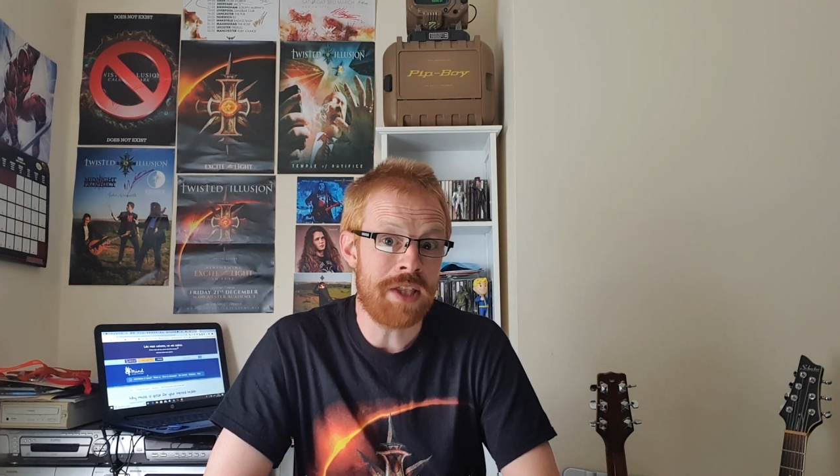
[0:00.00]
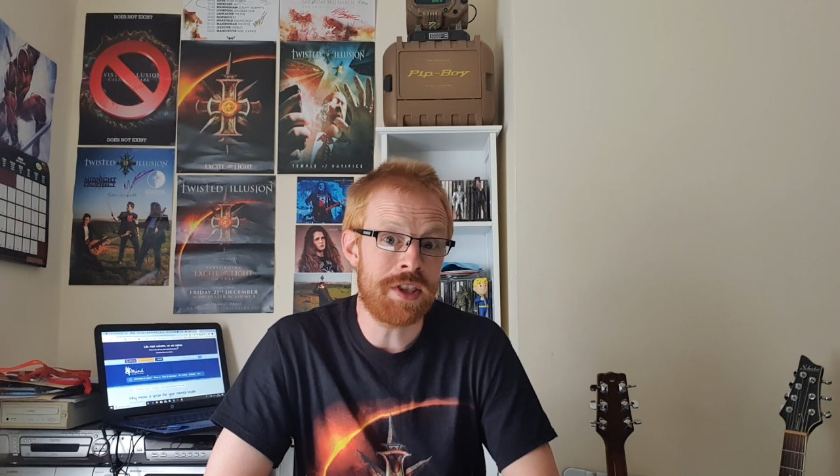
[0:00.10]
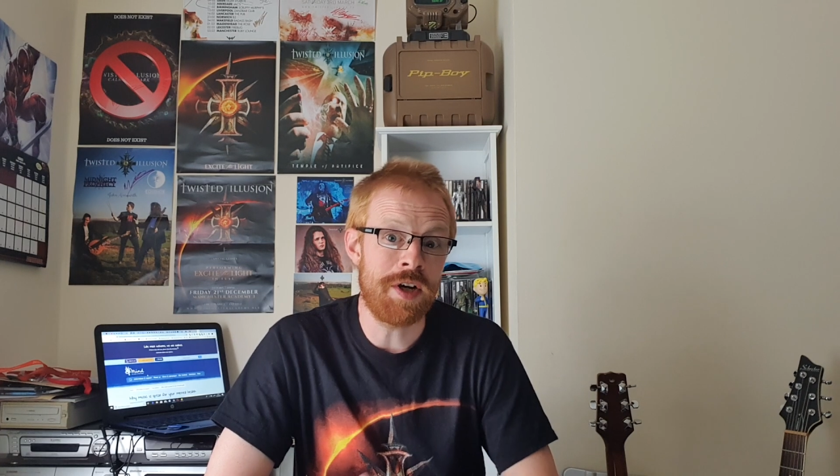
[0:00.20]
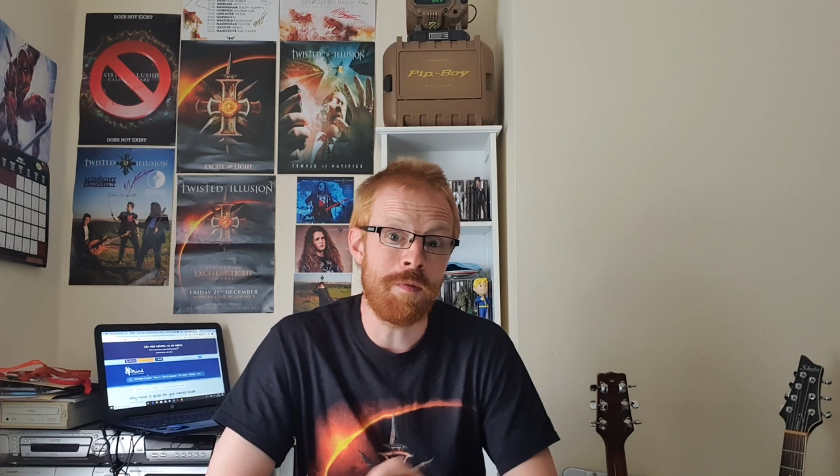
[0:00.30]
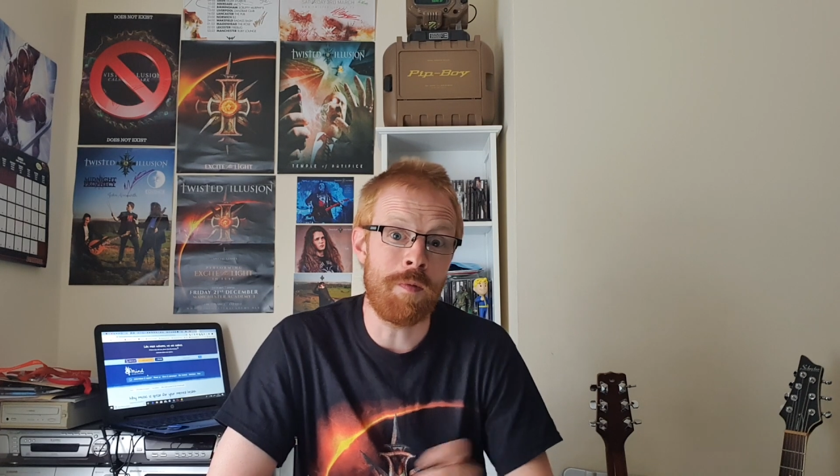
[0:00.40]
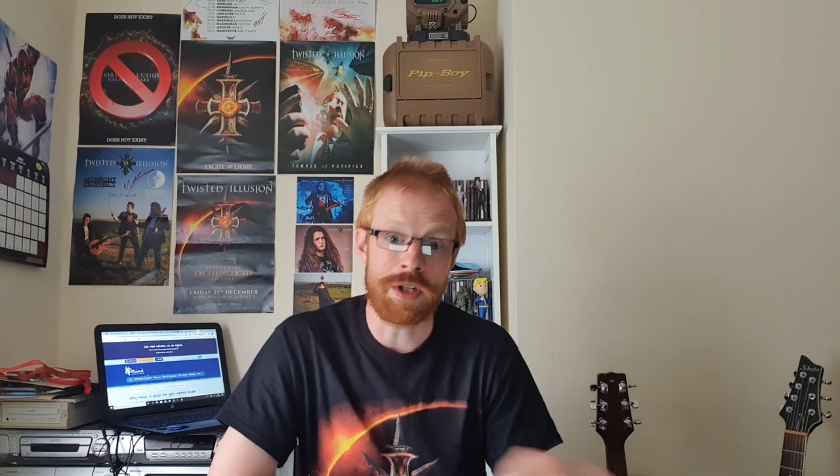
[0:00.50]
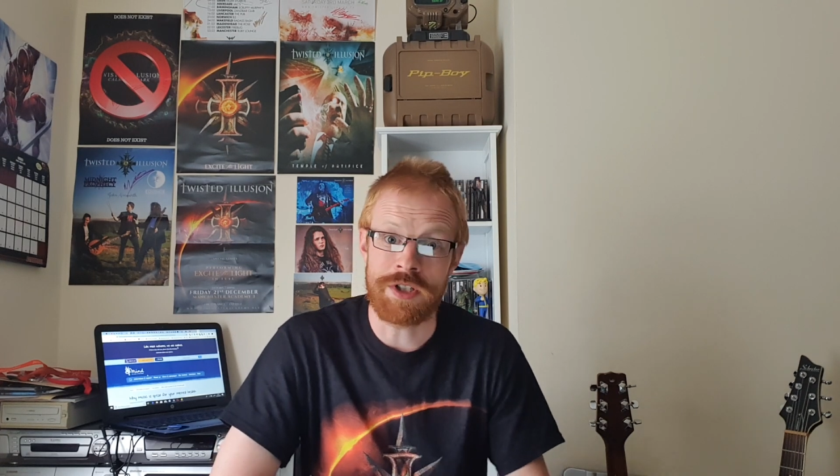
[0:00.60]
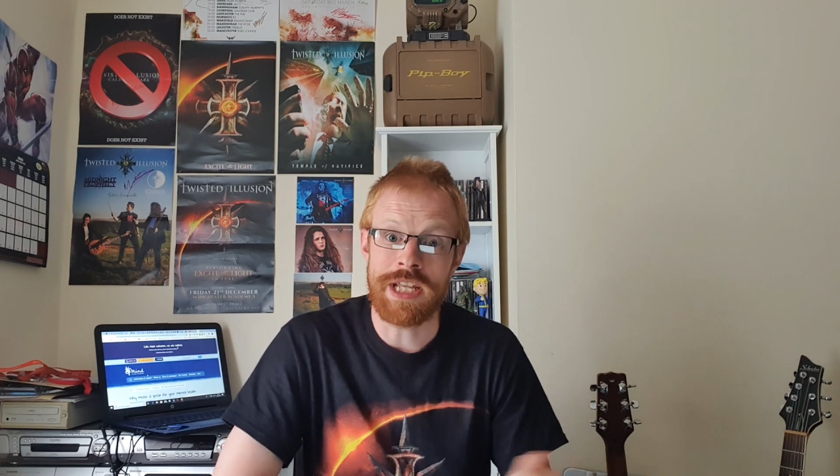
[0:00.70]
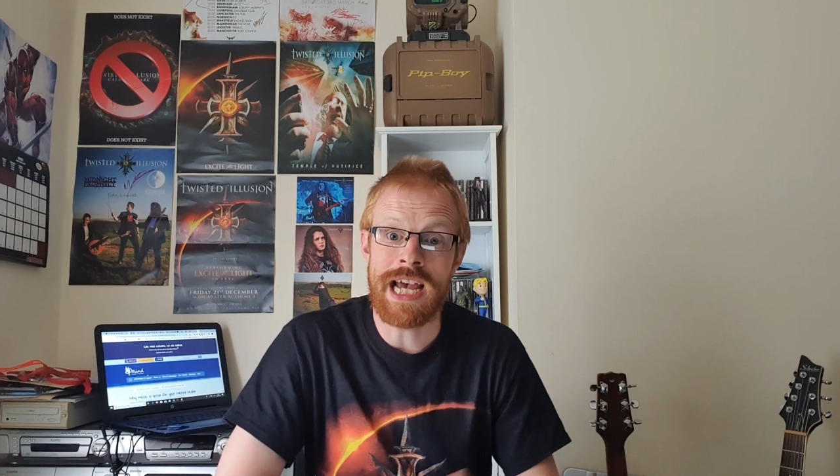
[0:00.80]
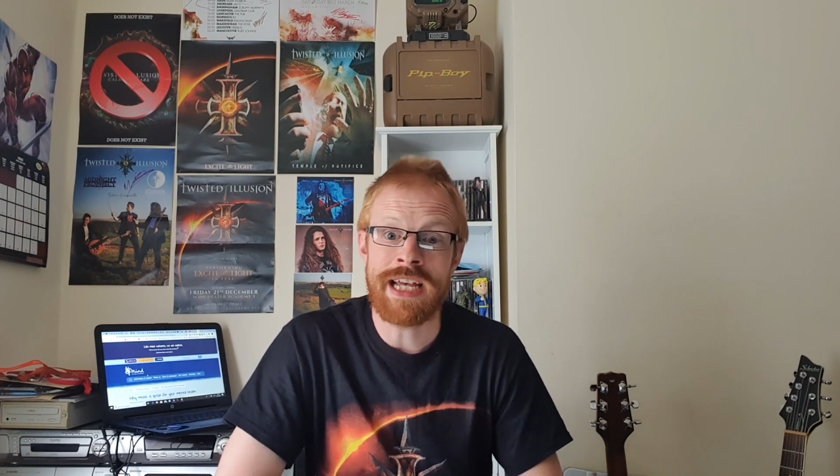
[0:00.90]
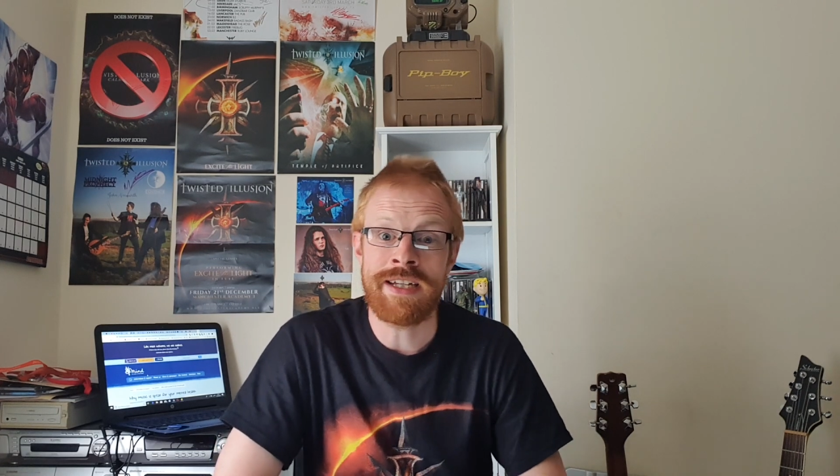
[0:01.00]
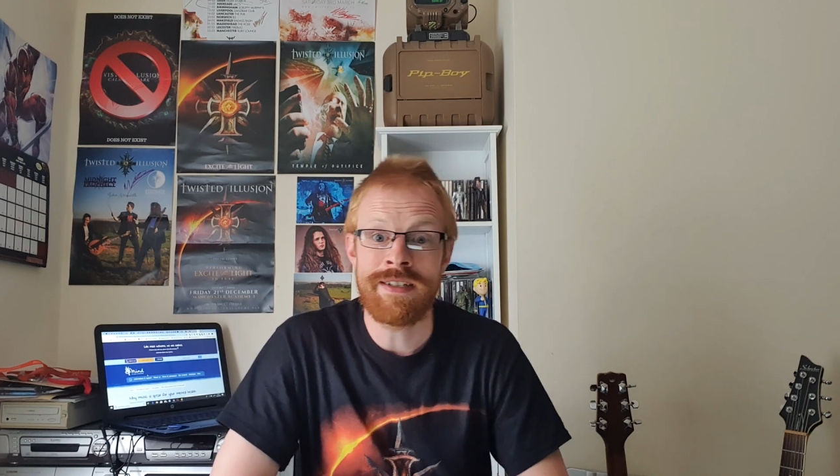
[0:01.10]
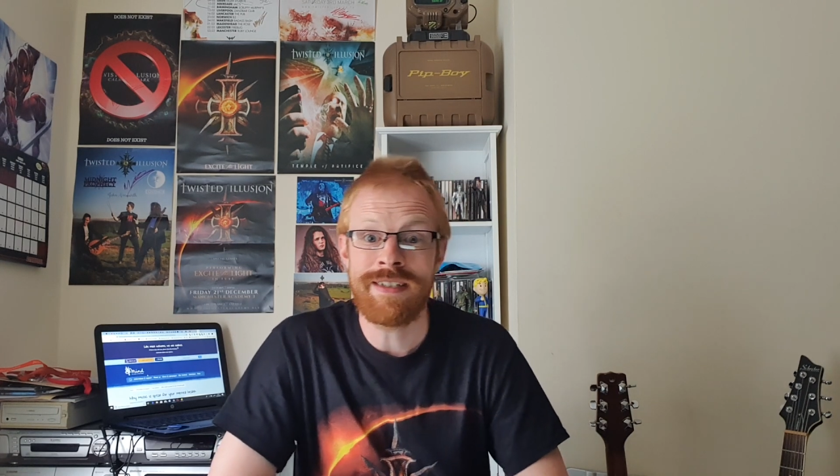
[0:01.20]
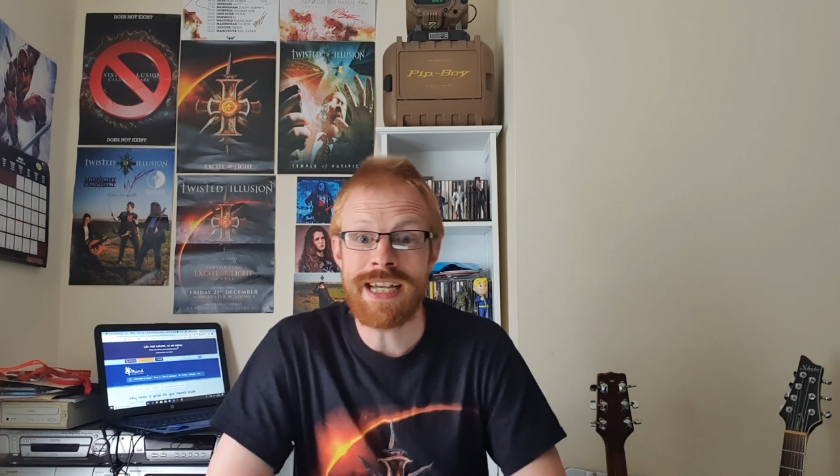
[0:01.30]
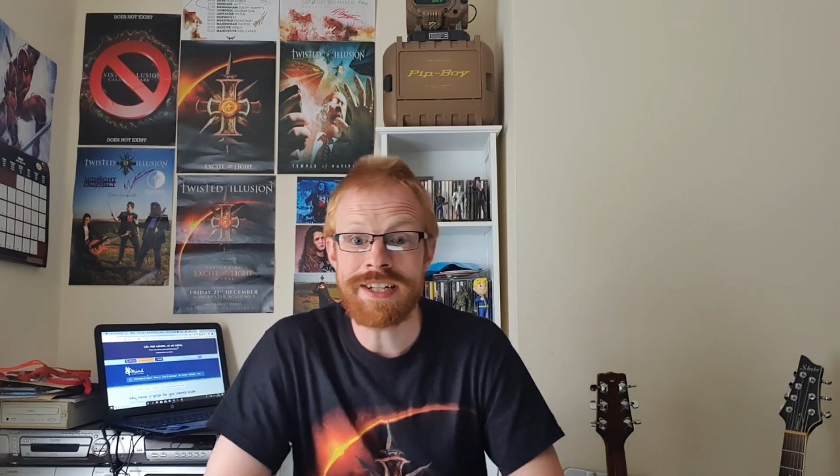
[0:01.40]
that wasn't there
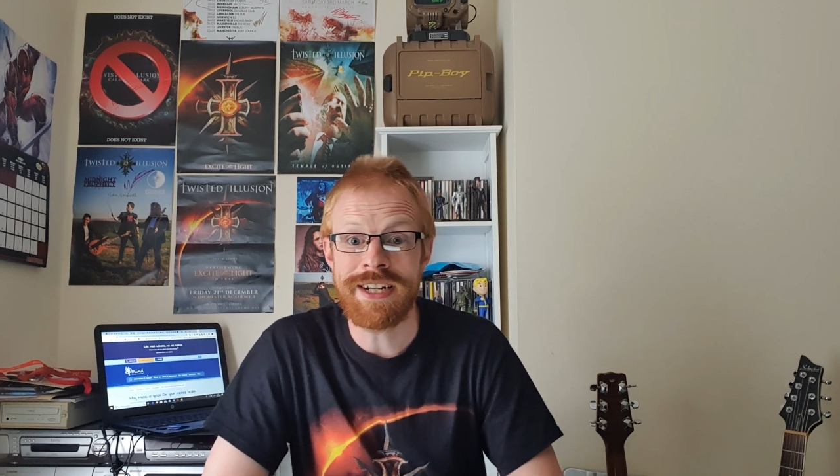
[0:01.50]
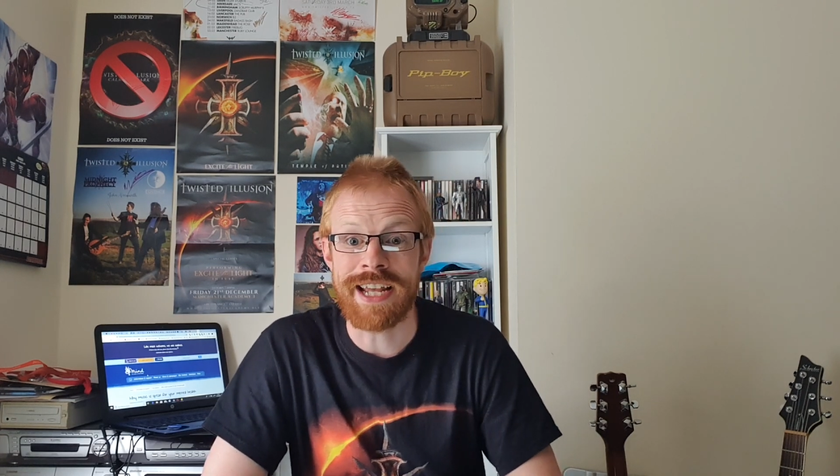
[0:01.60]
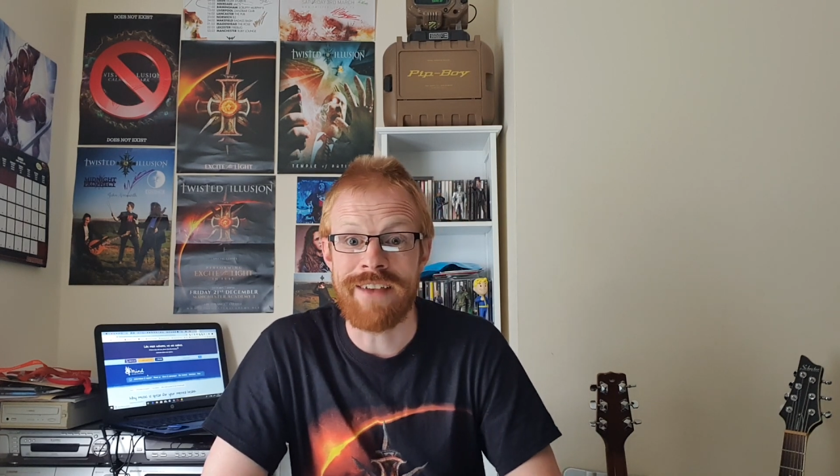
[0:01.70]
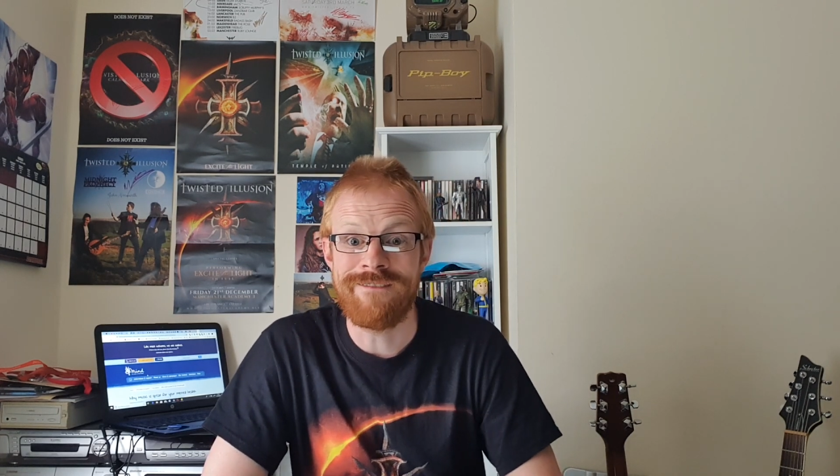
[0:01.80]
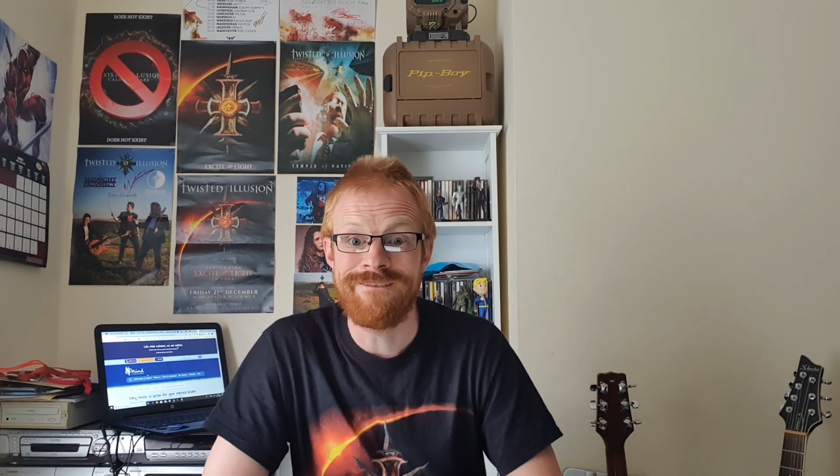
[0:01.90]
yesterday.